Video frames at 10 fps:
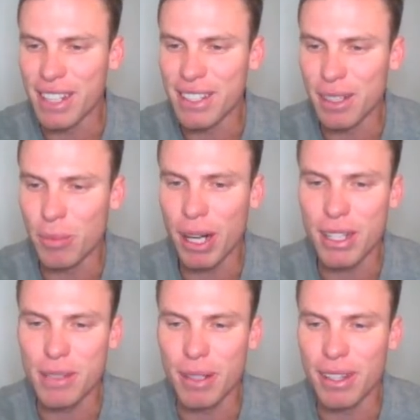So Brandon
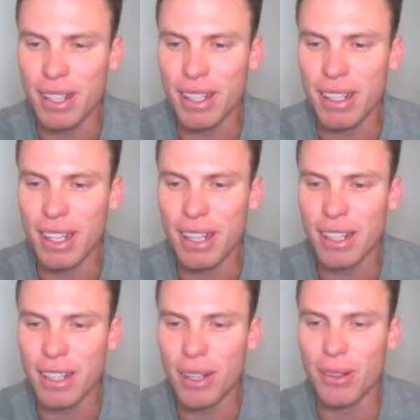Smith and and,
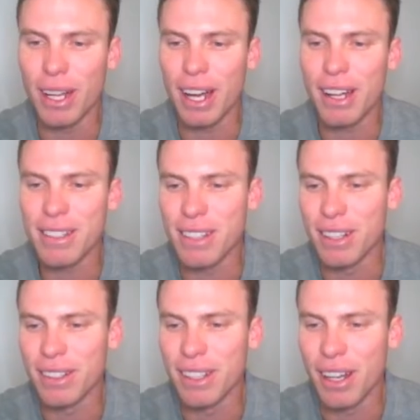and Gola out. So
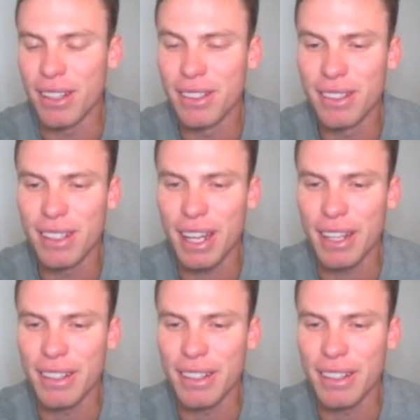know that